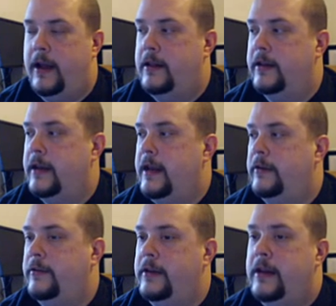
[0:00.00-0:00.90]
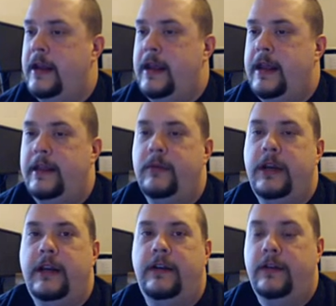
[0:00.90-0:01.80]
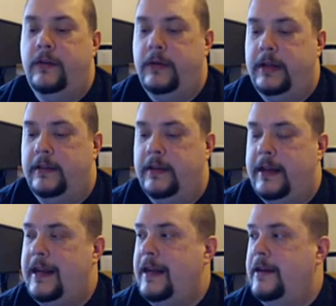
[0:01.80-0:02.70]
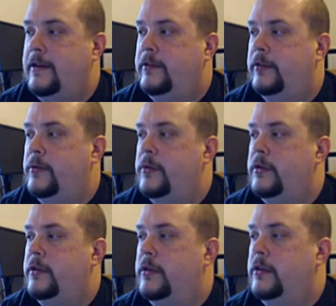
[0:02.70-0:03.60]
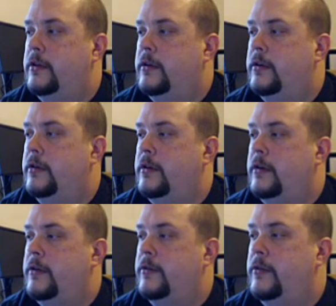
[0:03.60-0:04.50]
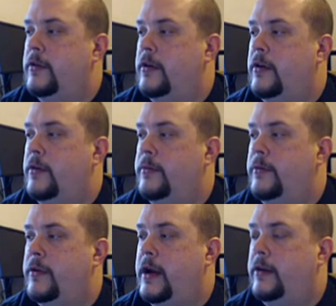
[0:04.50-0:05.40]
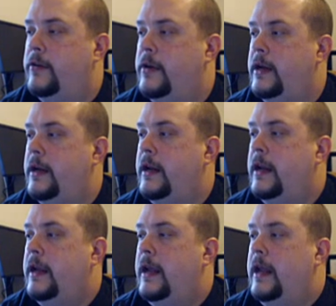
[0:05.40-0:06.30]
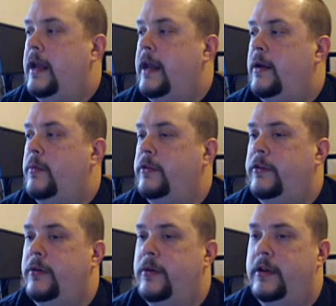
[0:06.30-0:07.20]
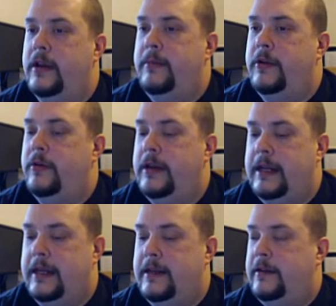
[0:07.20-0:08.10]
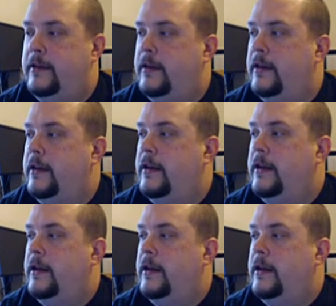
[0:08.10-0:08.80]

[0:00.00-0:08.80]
the file and exit, and then we need to get the key. So we'll go to our home directory and we'll do a wget,